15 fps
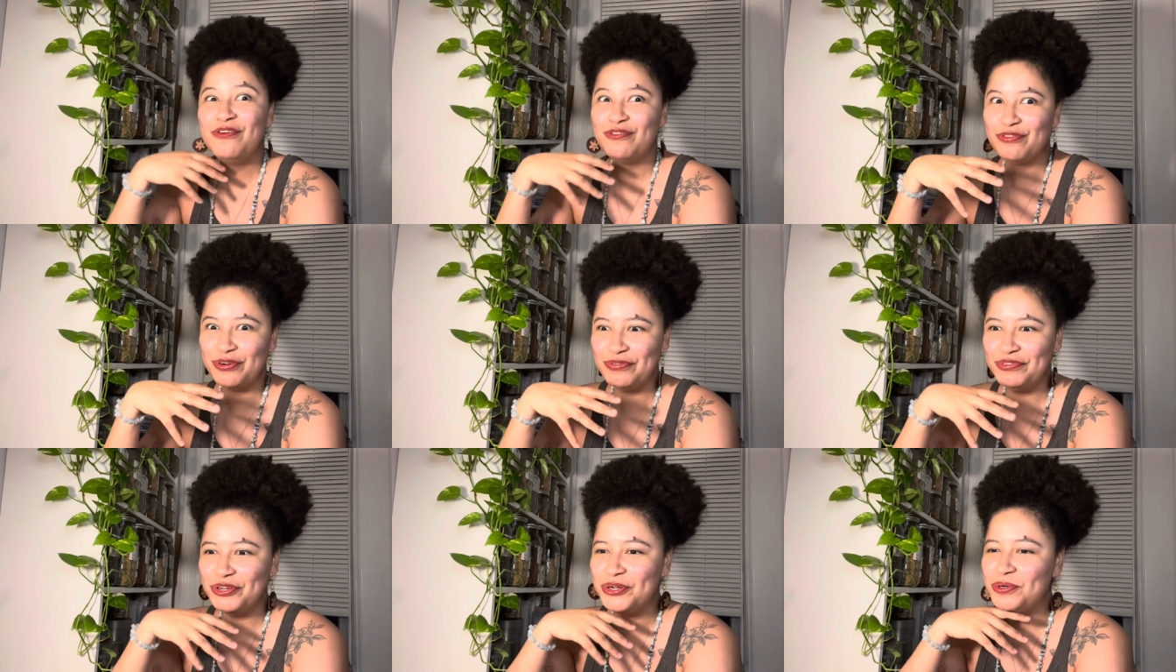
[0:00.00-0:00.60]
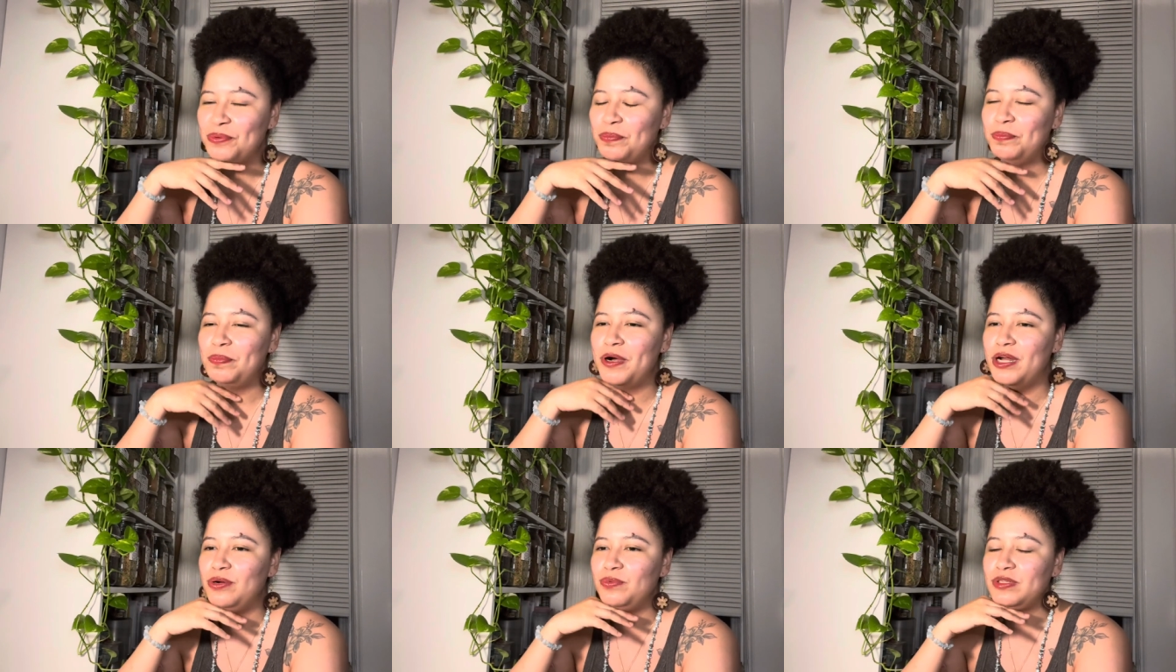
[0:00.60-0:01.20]
review,
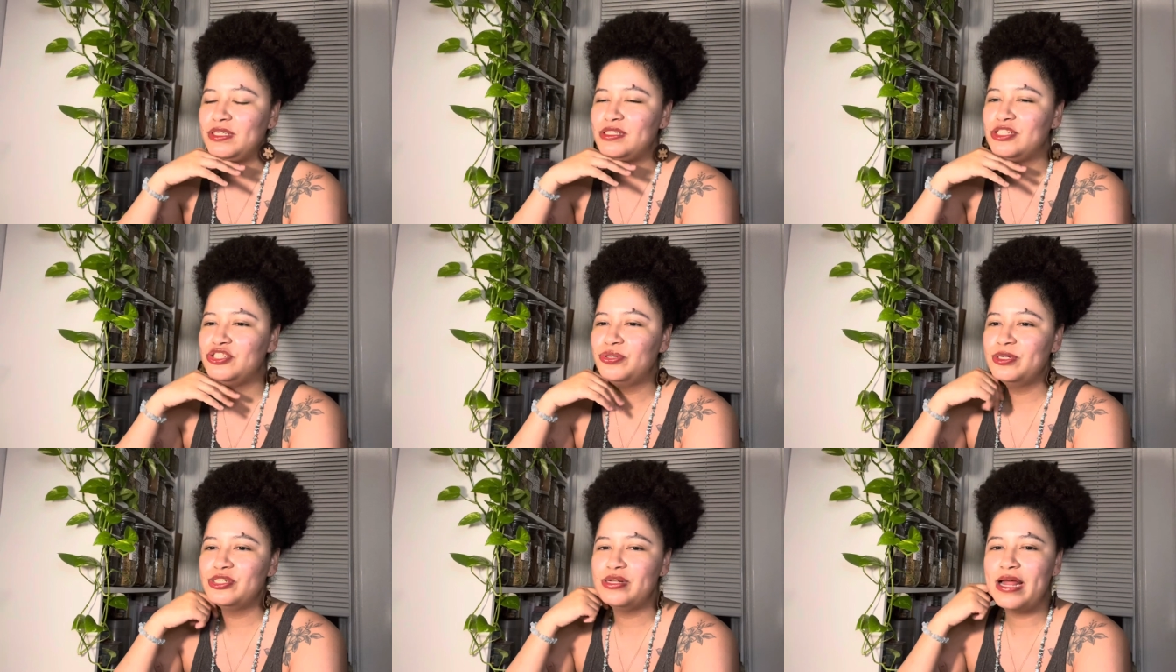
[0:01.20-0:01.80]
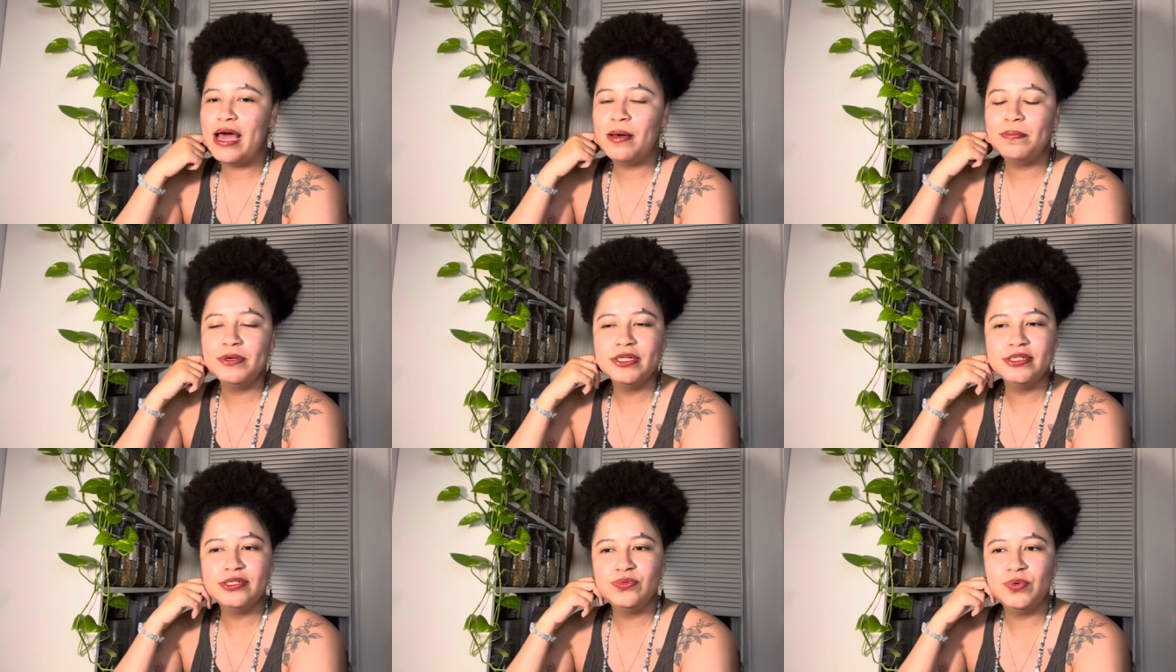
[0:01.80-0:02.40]
but when the situation
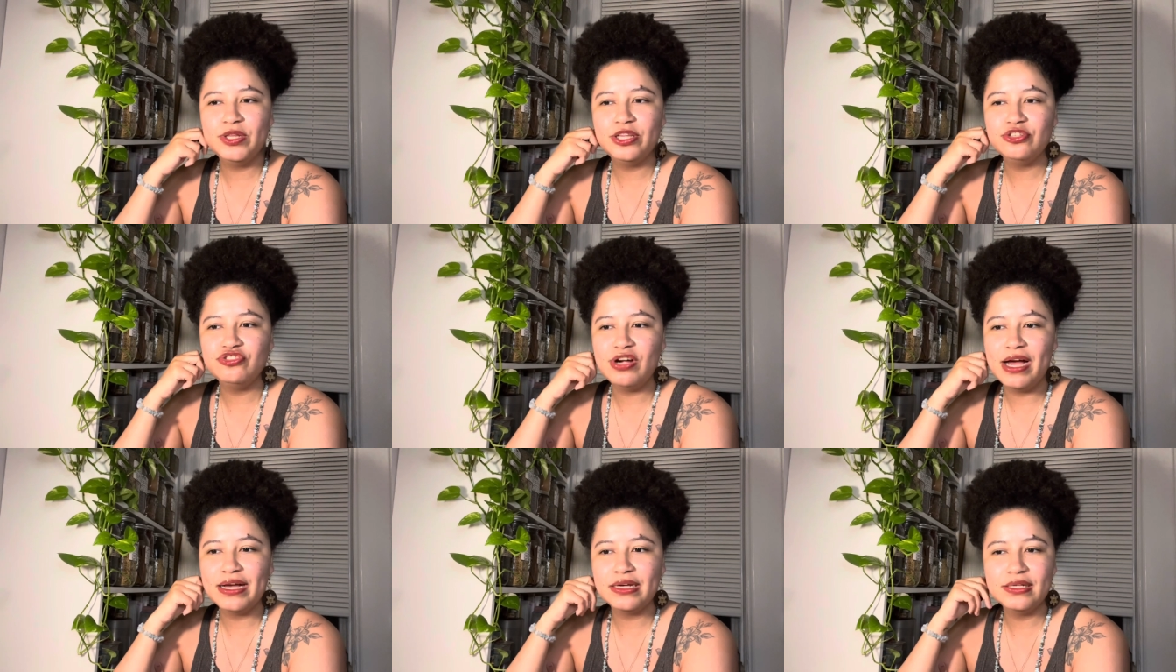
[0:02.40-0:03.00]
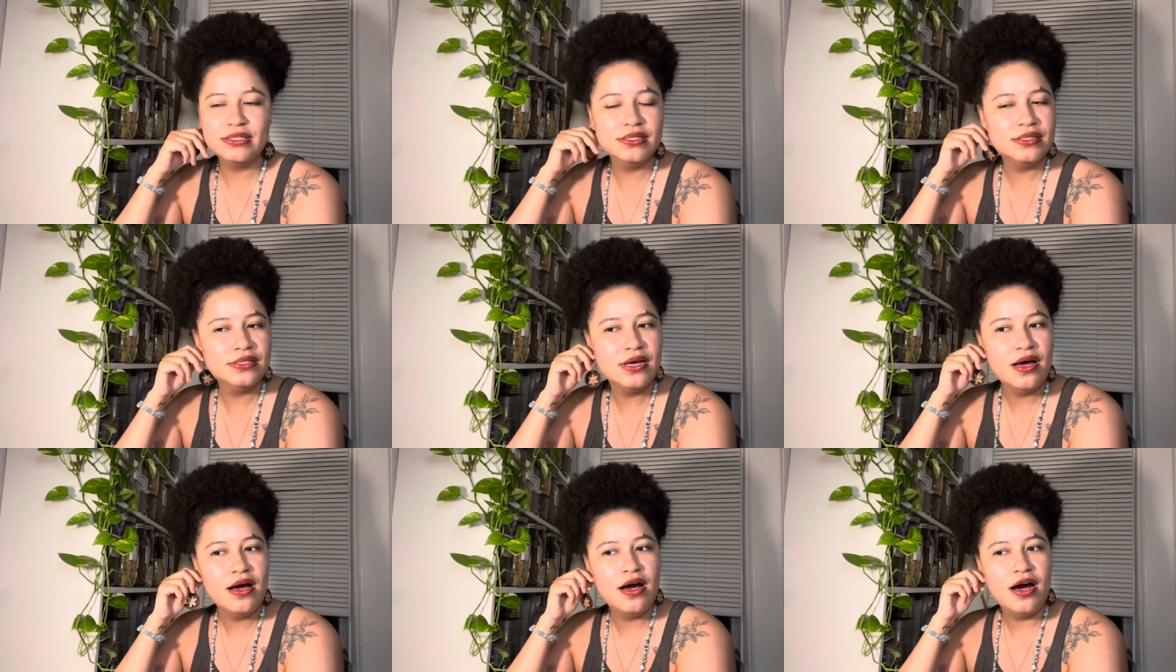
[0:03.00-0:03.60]
happens with the dragons
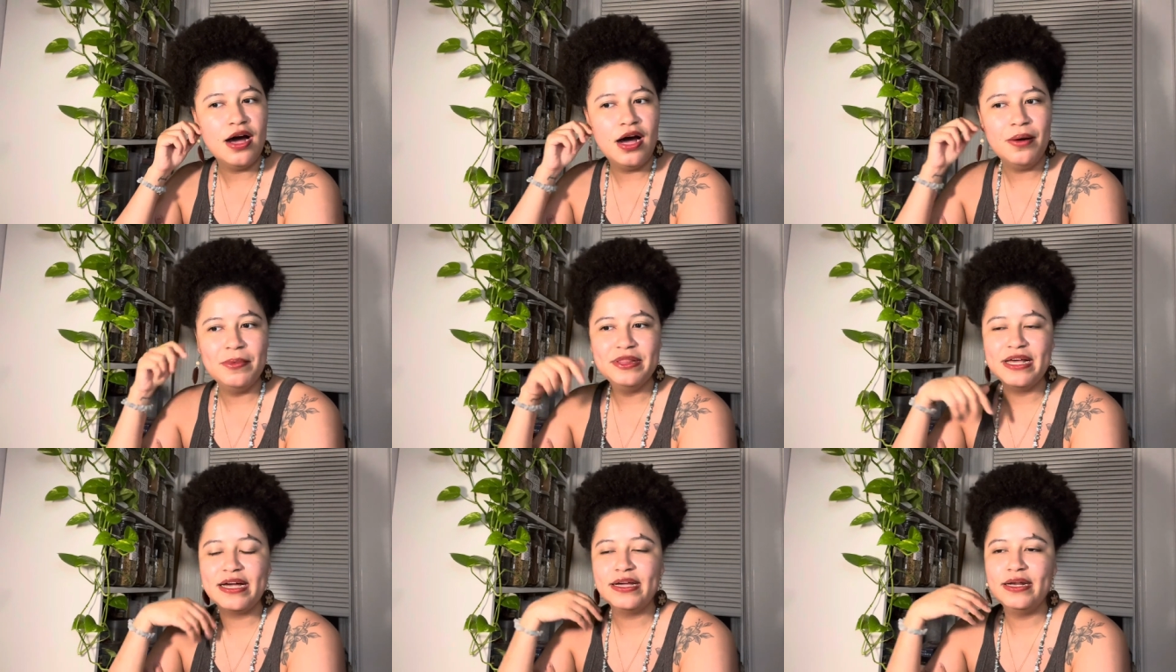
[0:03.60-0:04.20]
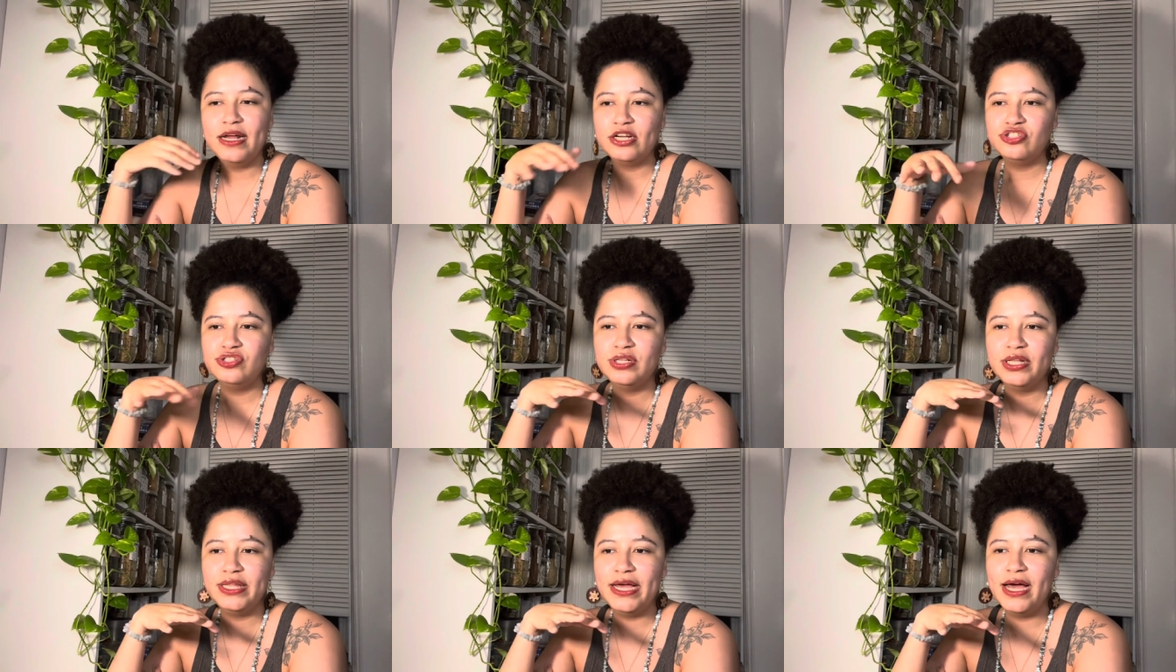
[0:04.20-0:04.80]
um, and that
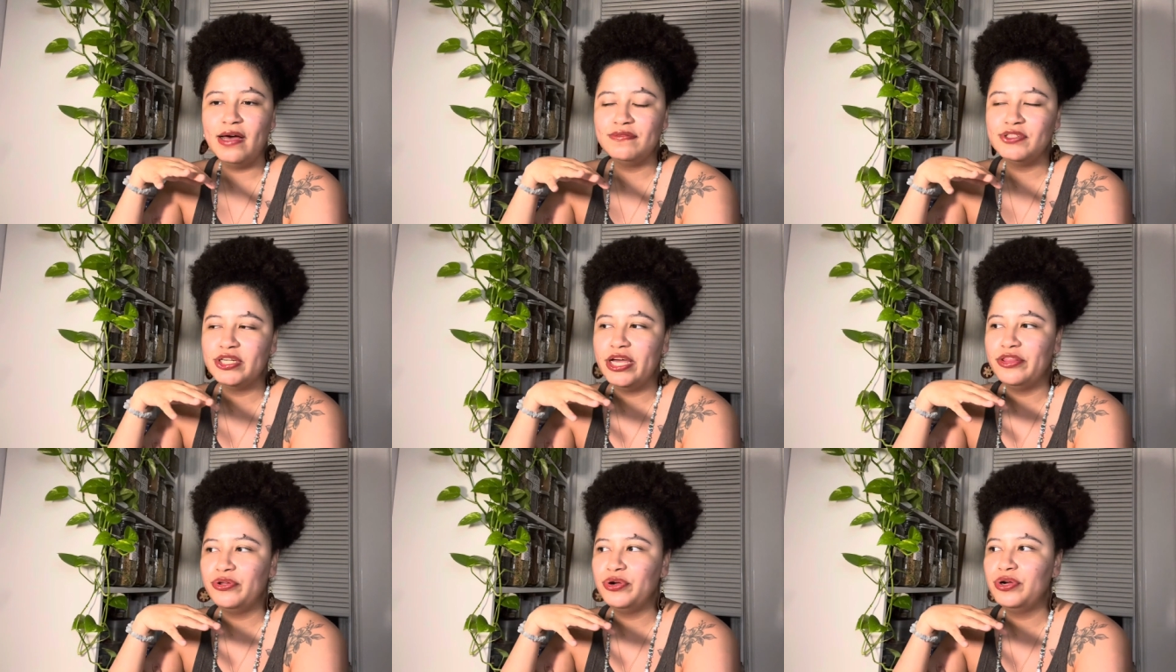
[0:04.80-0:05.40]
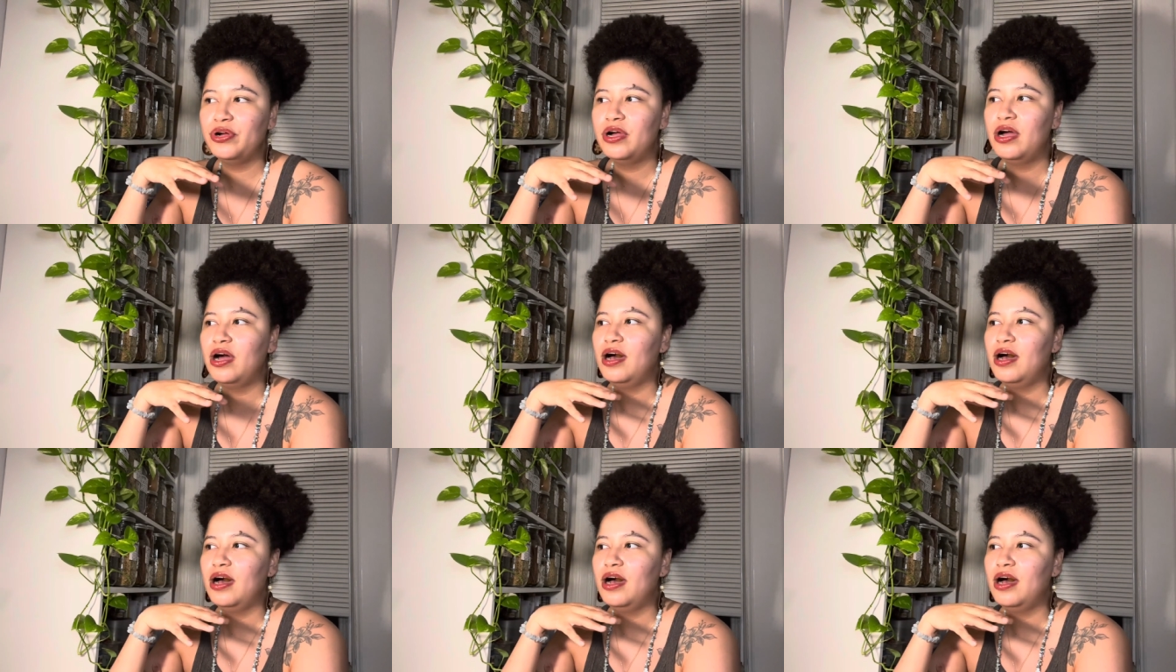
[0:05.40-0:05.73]
connection that they have together,